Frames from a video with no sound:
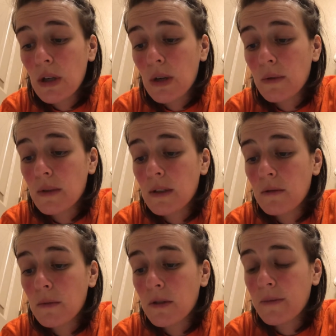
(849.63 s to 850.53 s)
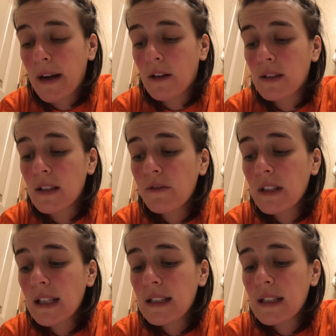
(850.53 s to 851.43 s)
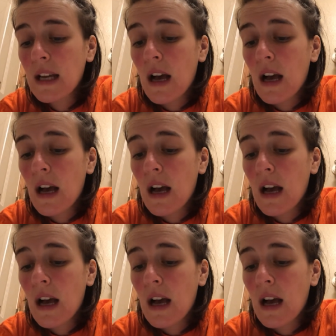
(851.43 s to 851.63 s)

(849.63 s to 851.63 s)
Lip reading: or cerebrospinal syphilis.